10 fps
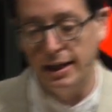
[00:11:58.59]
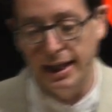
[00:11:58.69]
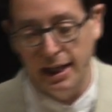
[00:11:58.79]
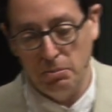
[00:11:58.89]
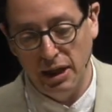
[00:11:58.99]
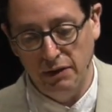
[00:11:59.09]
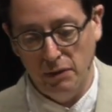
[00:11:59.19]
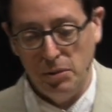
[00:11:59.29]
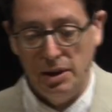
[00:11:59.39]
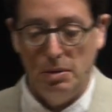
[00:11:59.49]
they
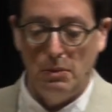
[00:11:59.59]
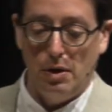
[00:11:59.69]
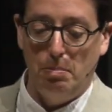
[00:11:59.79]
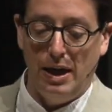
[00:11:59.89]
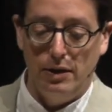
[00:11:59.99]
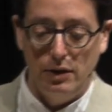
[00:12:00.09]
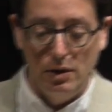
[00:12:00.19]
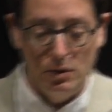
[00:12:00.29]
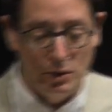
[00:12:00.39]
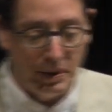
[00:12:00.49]
inevitably are bound to
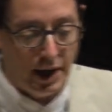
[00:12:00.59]
lose